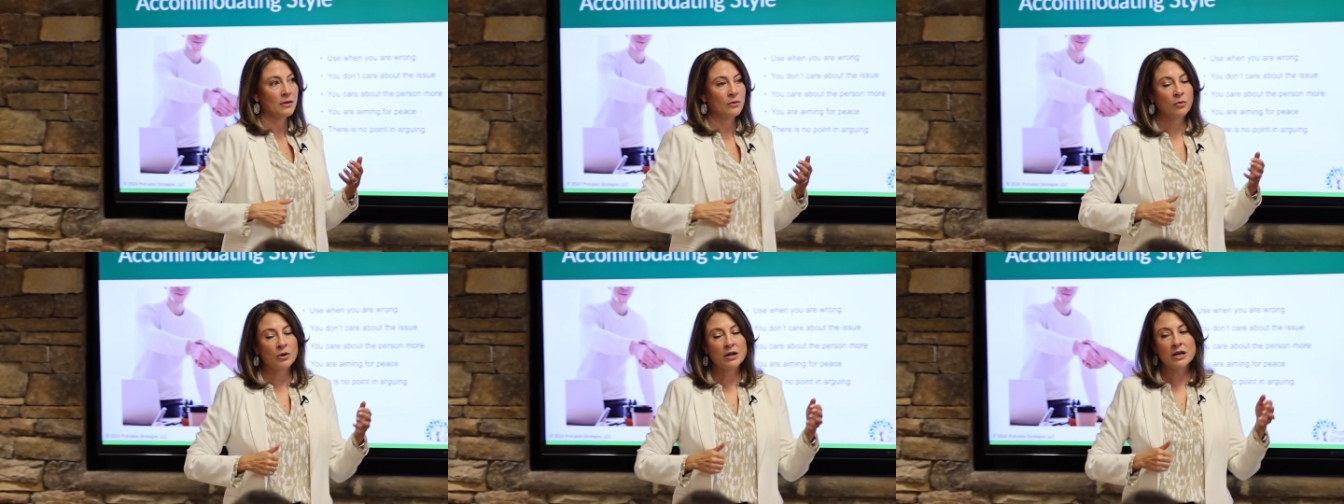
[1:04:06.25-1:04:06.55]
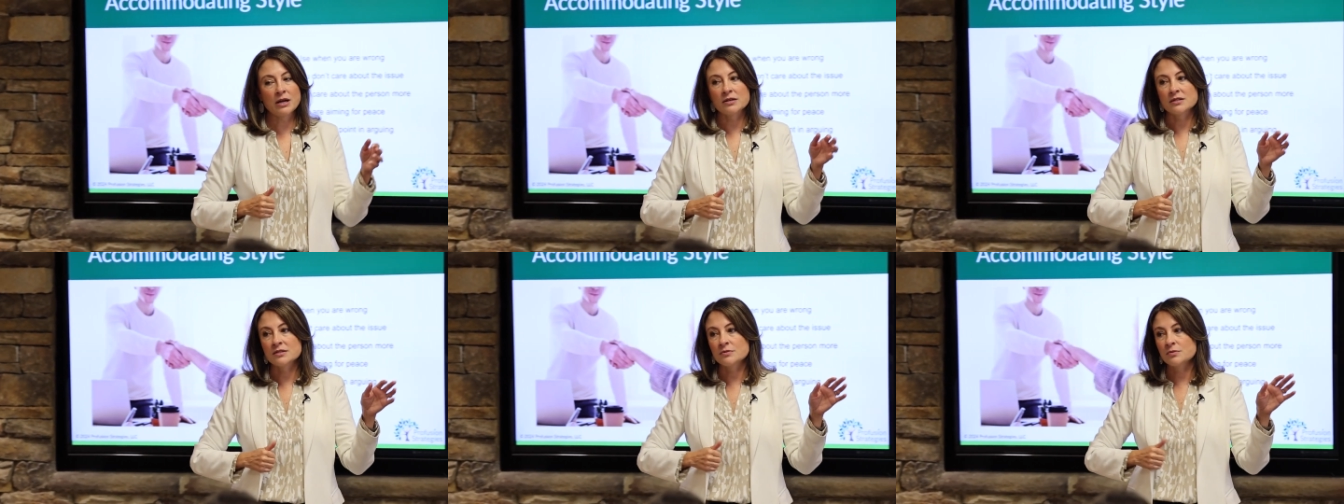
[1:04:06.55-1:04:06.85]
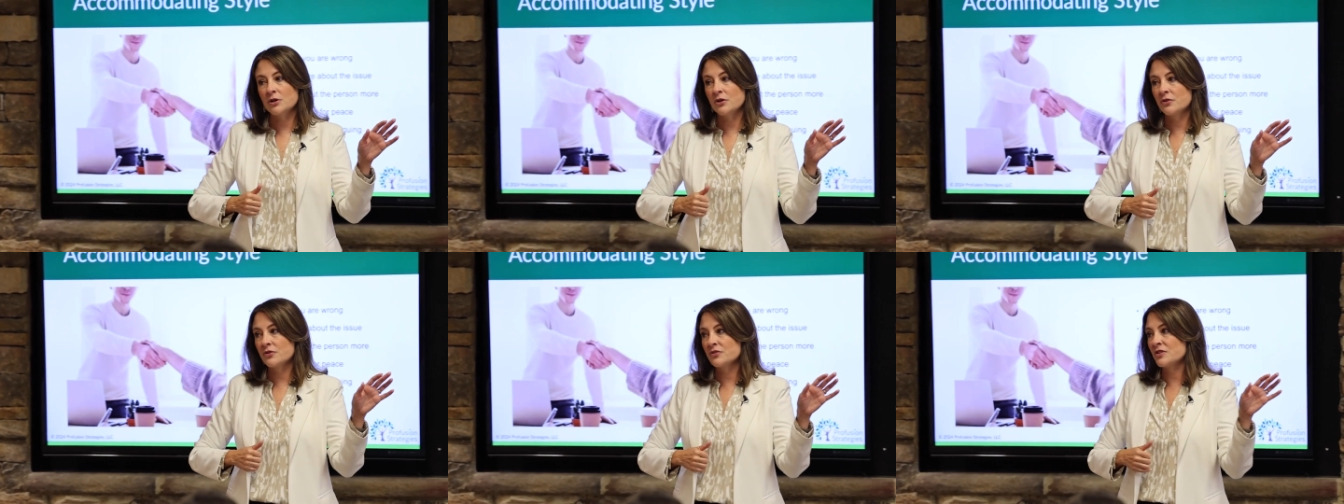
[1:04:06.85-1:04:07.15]
What else?
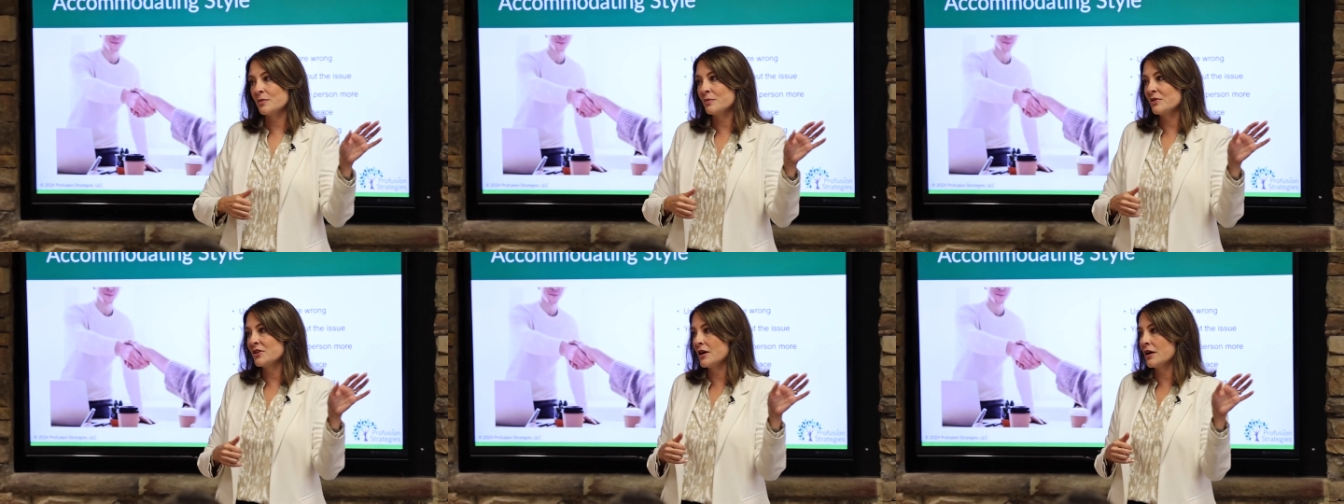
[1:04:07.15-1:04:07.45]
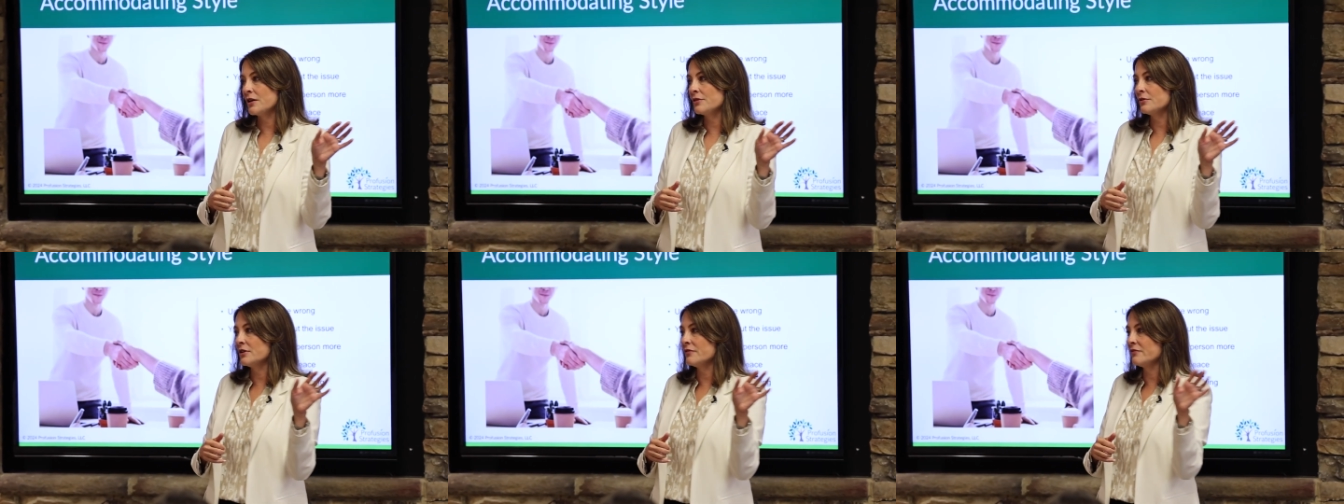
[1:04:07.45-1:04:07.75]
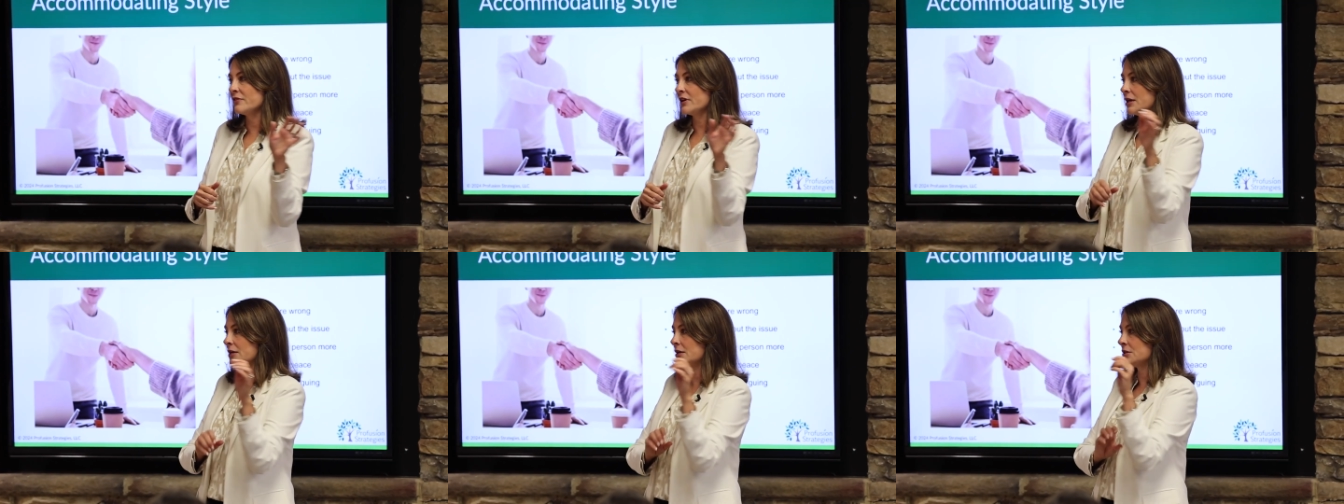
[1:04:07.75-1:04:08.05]
What are some of the other
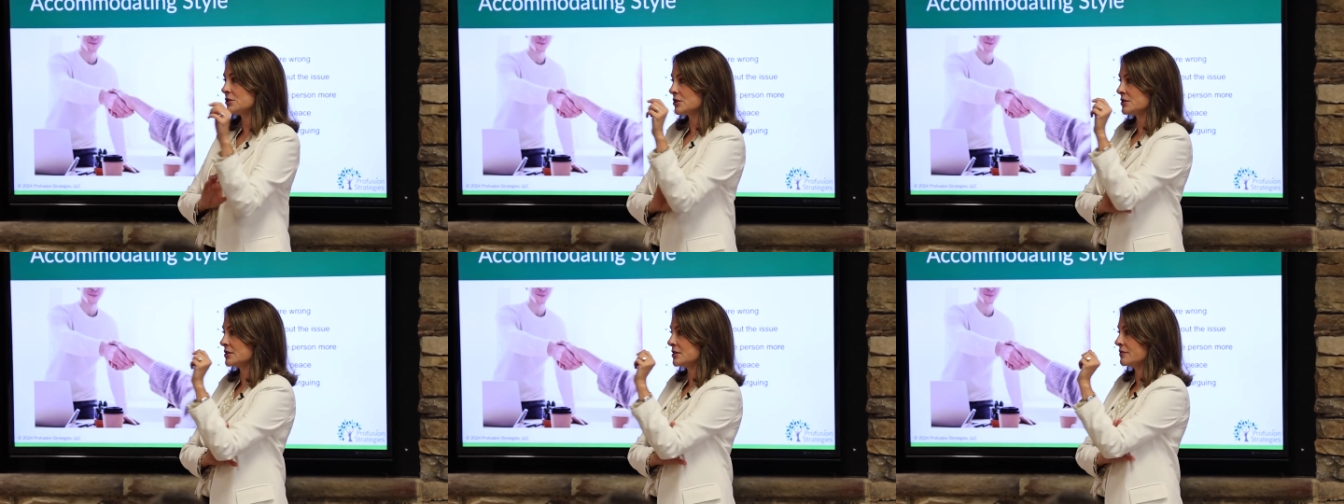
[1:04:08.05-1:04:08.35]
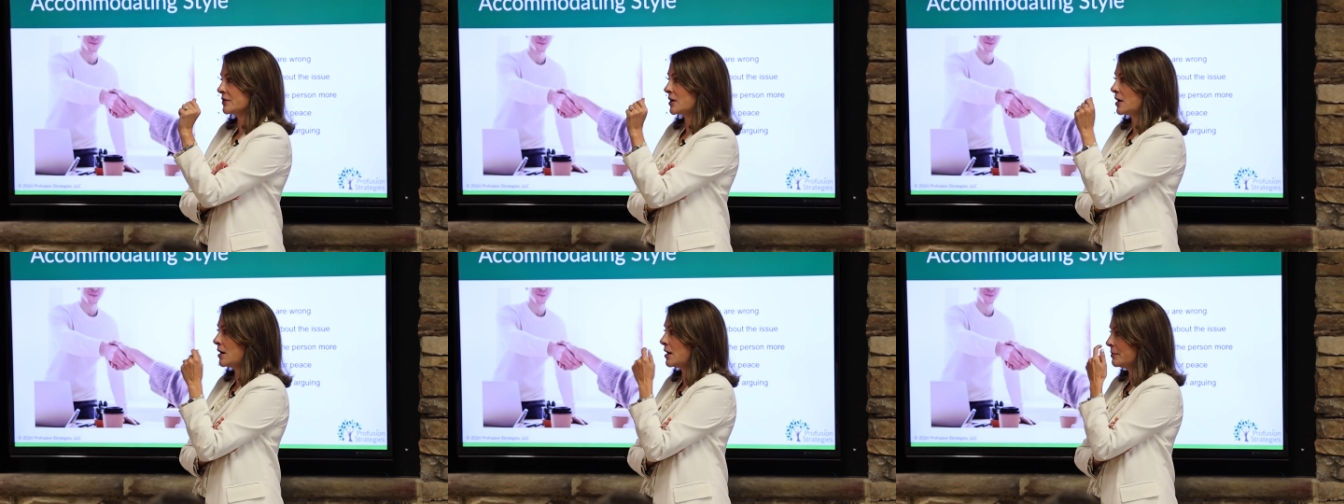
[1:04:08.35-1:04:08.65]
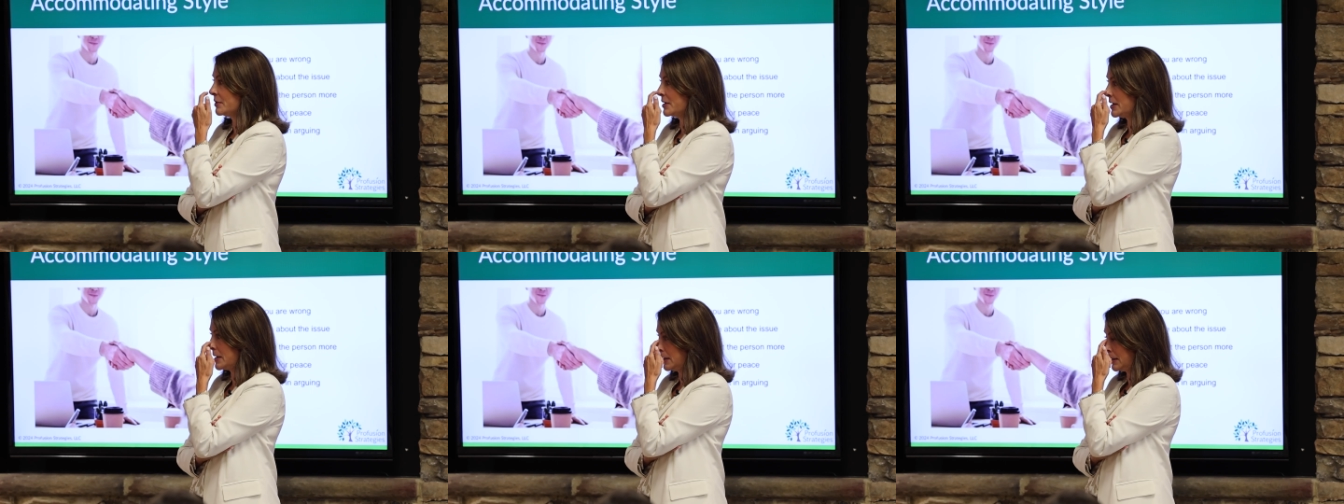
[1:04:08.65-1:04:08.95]
advantages of
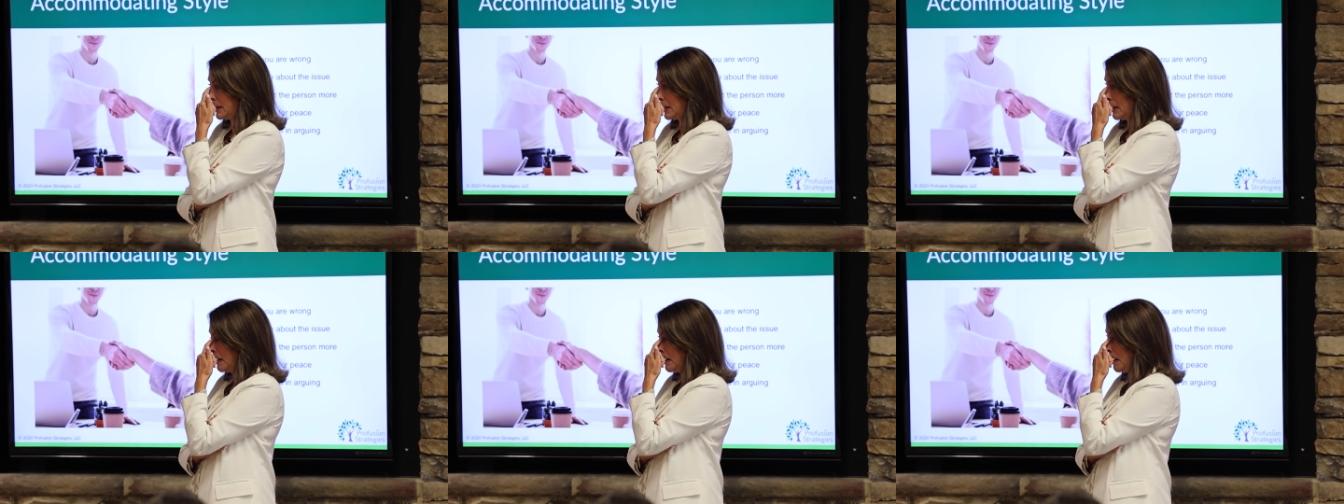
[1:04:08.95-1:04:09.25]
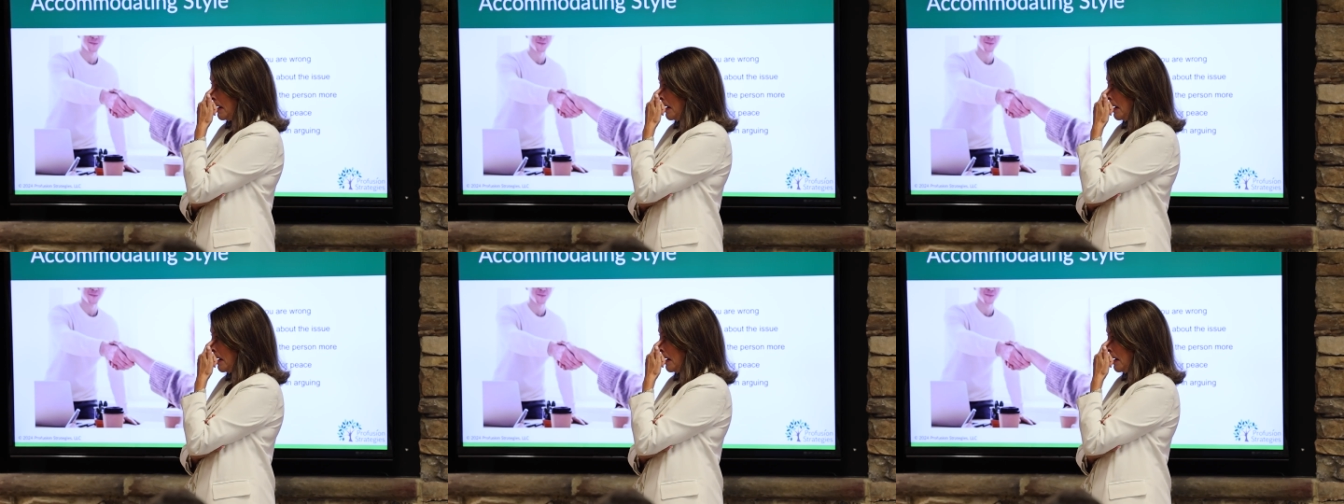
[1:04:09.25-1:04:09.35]
accommodating?